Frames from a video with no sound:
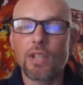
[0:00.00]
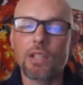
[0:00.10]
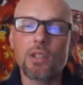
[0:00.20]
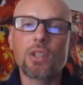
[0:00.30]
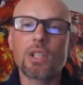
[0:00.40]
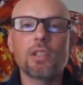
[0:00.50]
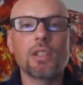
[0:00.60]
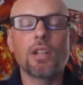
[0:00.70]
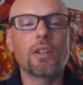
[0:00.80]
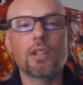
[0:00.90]
And you can
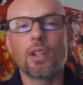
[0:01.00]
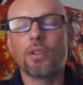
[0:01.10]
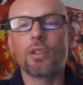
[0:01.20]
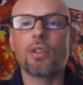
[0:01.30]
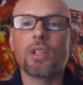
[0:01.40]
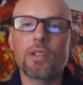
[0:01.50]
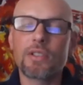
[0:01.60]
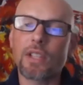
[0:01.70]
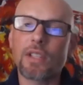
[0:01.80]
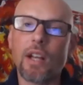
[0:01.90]
ear, you know, do an ear
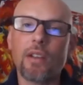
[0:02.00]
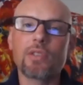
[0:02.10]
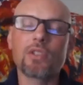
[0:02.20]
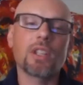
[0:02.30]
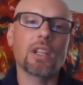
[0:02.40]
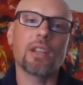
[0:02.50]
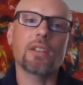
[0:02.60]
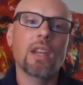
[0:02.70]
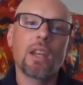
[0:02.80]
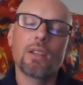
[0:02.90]
cytology and,